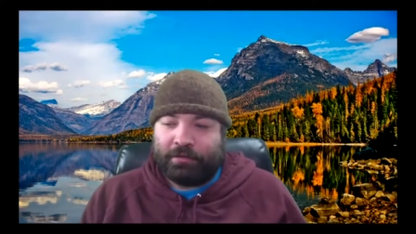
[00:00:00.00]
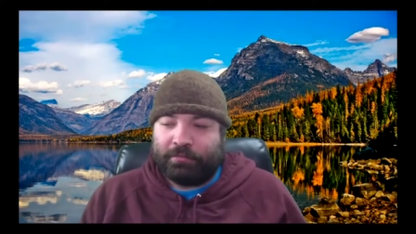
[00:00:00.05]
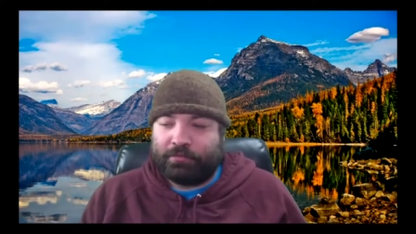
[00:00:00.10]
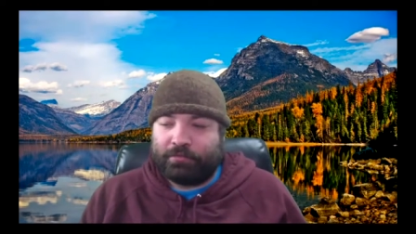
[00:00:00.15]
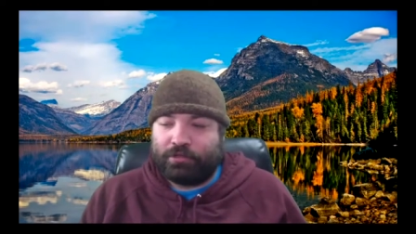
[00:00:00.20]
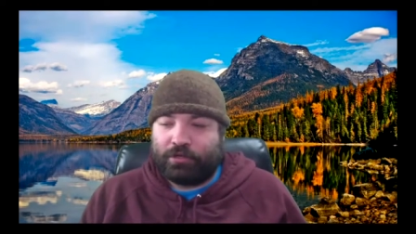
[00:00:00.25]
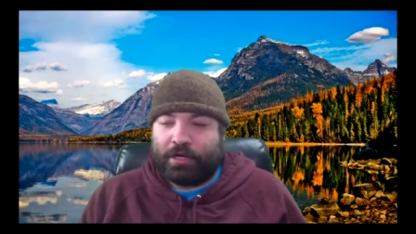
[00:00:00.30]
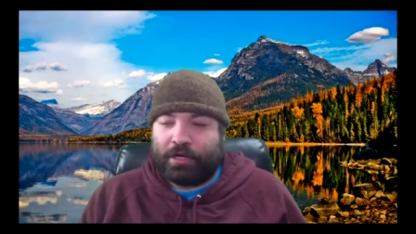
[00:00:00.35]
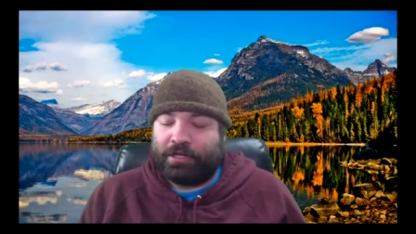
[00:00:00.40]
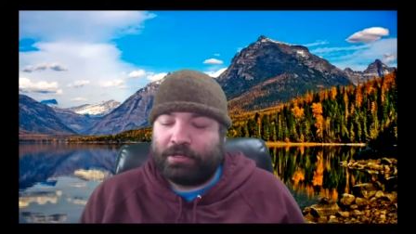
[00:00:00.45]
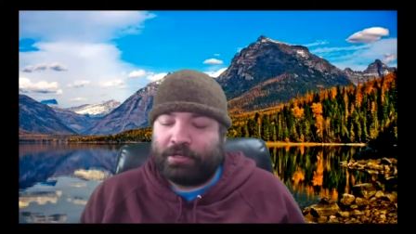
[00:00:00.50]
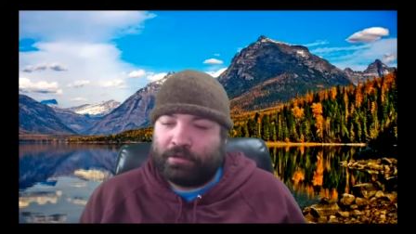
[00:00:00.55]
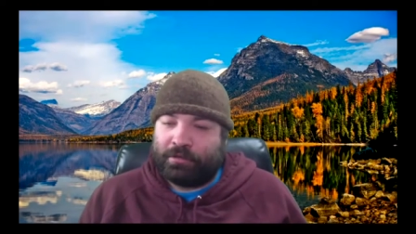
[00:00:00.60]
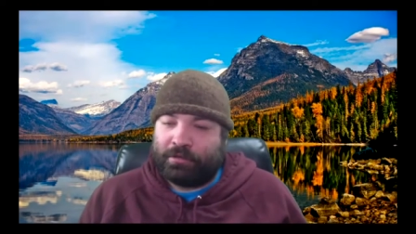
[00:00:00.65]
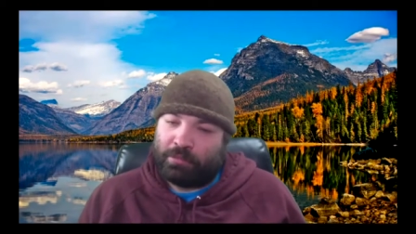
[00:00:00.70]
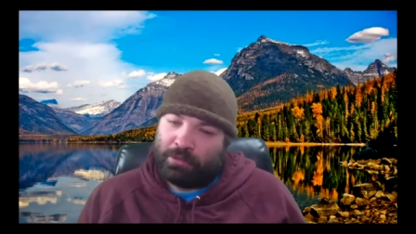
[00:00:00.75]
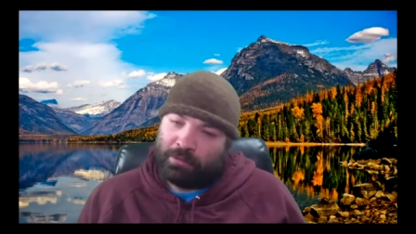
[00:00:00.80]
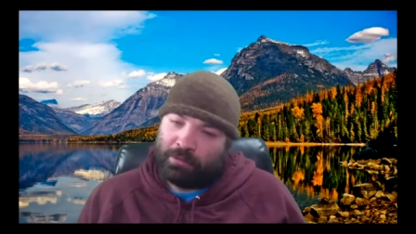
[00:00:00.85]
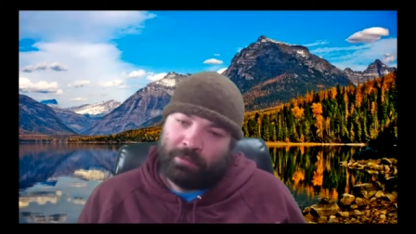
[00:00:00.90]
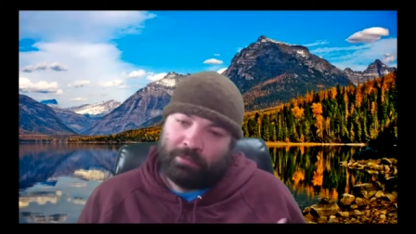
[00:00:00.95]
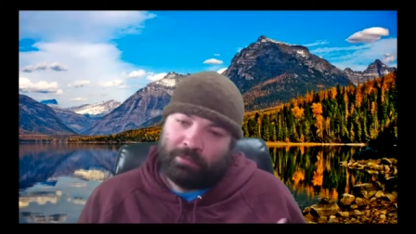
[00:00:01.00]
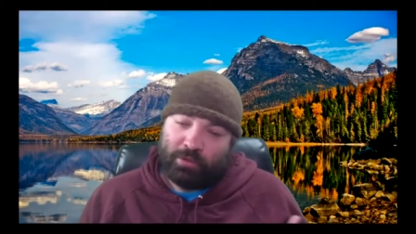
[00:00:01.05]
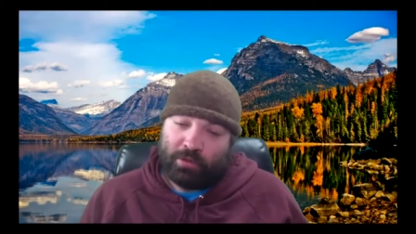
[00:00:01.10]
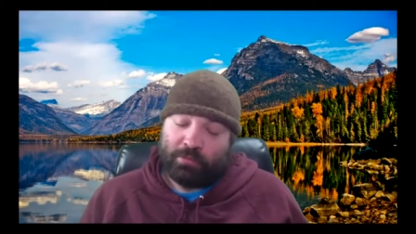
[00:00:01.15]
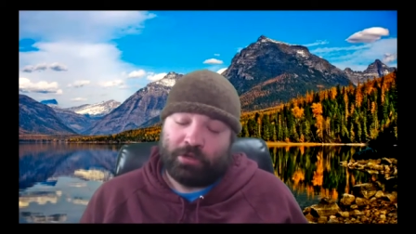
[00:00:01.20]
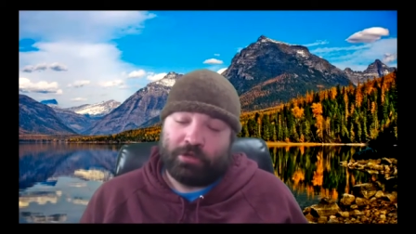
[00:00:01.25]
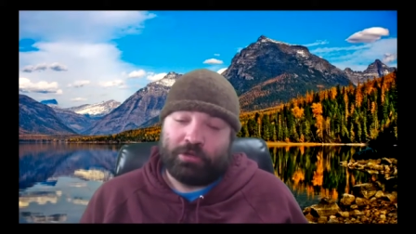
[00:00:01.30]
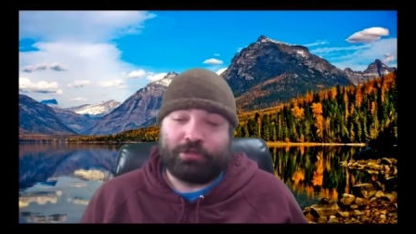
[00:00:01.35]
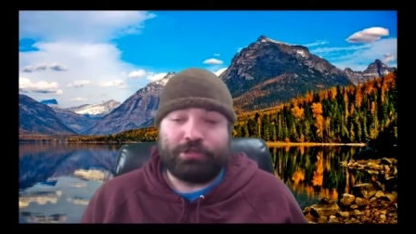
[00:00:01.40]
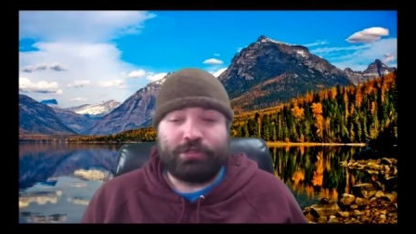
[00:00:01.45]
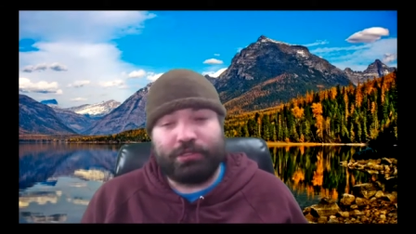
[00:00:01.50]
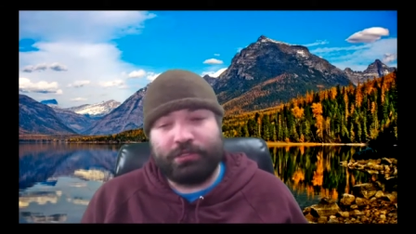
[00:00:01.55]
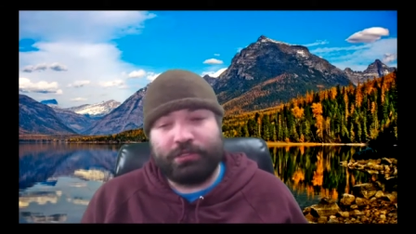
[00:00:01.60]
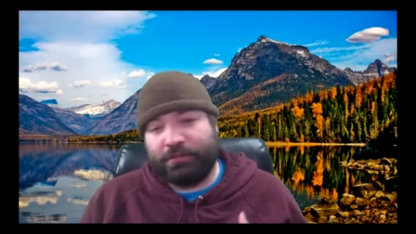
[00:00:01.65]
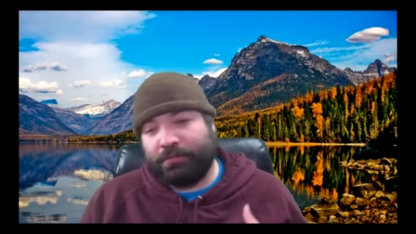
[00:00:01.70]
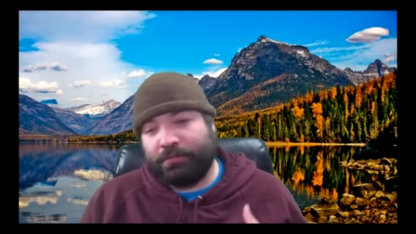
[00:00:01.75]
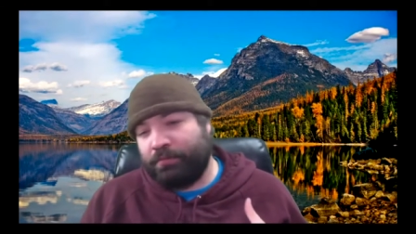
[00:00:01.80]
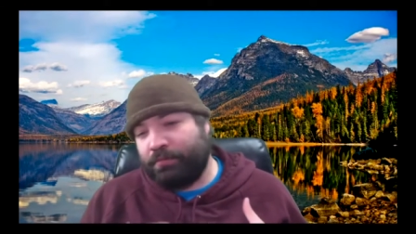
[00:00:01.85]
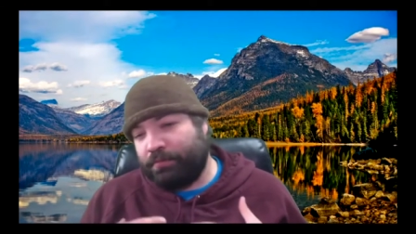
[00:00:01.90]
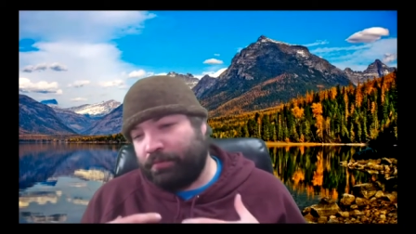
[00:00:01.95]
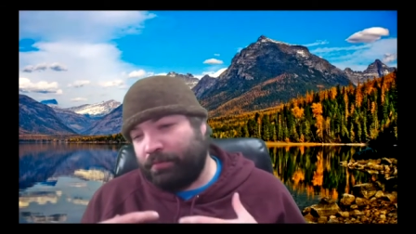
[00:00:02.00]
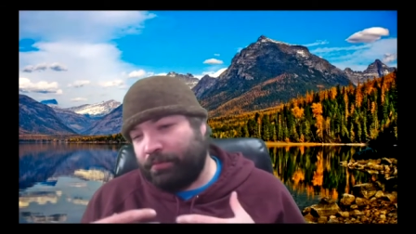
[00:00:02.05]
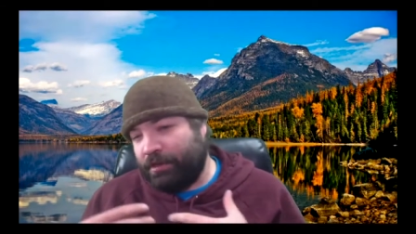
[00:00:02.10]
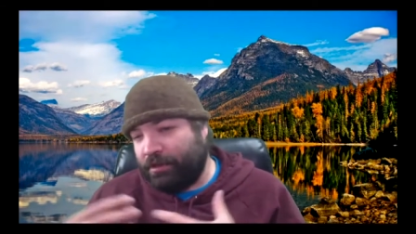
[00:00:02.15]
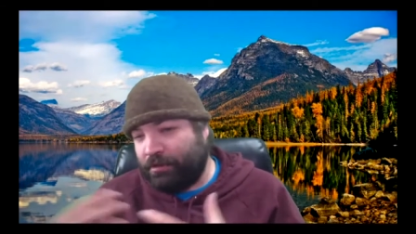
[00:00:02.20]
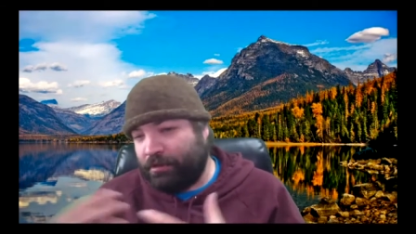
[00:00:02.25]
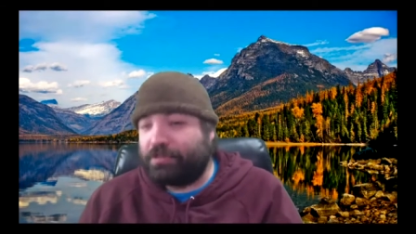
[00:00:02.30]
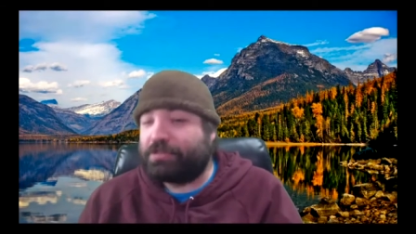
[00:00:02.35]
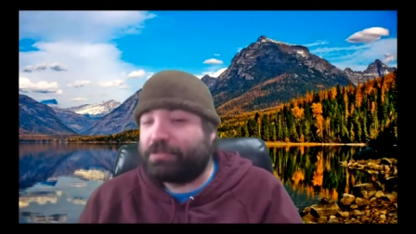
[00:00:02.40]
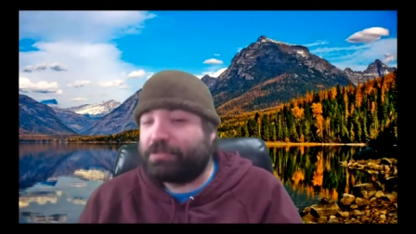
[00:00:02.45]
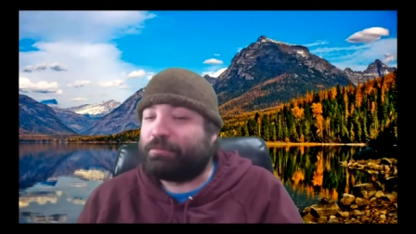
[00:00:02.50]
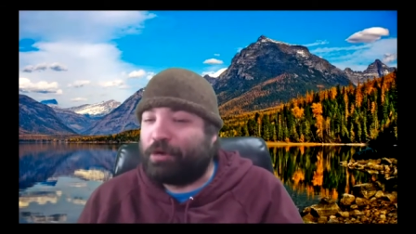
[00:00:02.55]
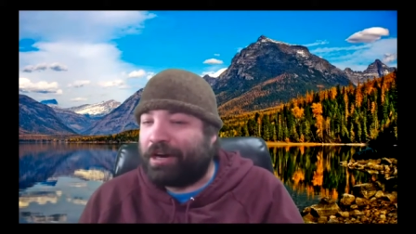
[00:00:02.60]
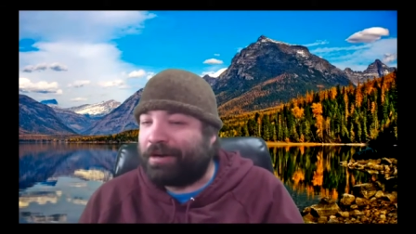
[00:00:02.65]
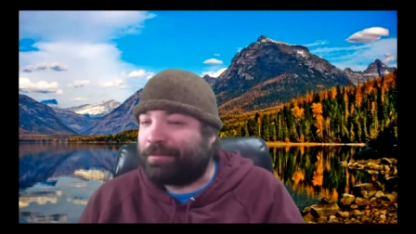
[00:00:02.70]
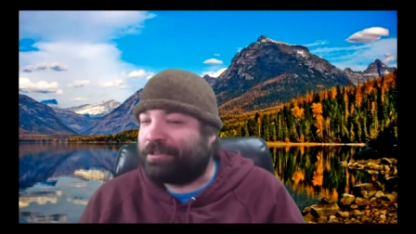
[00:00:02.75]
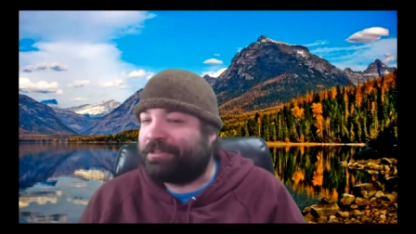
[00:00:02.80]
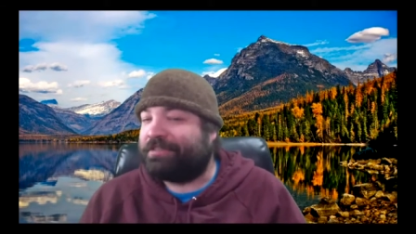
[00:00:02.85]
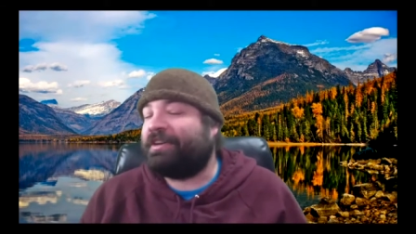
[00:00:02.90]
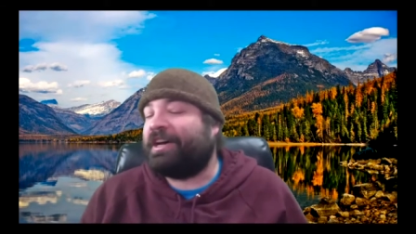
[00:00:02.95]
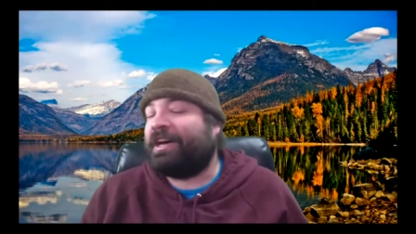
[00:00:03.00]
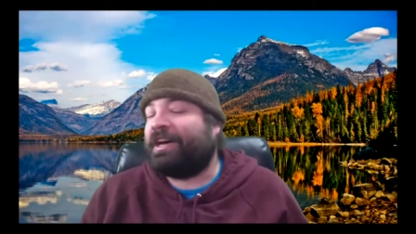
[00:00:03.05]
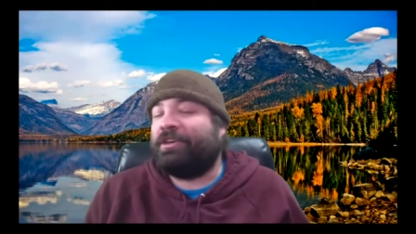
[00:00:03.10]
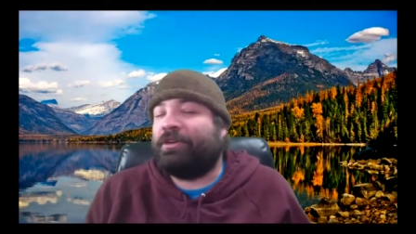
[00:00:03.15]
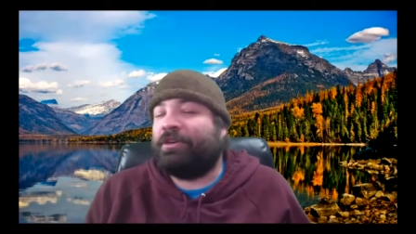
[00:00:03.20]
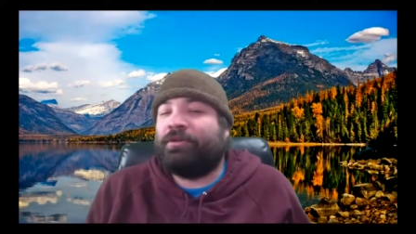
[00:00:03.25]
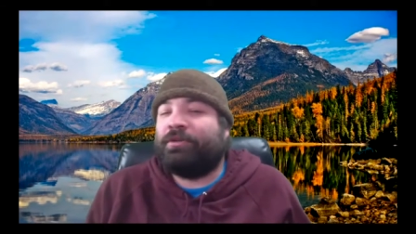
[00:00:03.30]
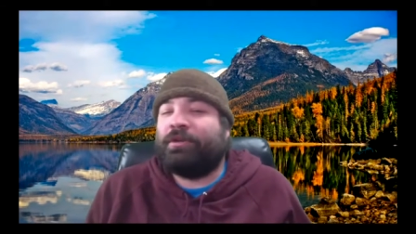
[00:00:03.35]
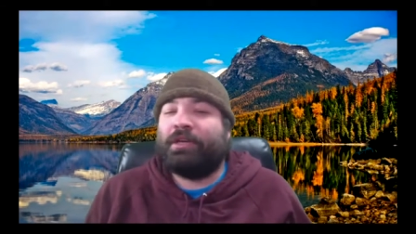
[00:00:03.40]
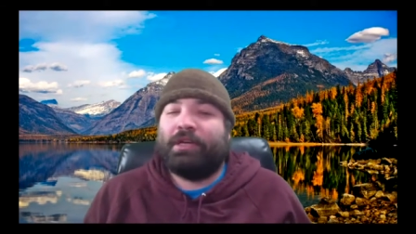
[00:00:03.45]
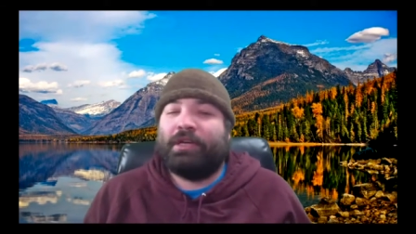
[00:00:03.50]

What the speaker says: trying to implement permaculture to increase property value.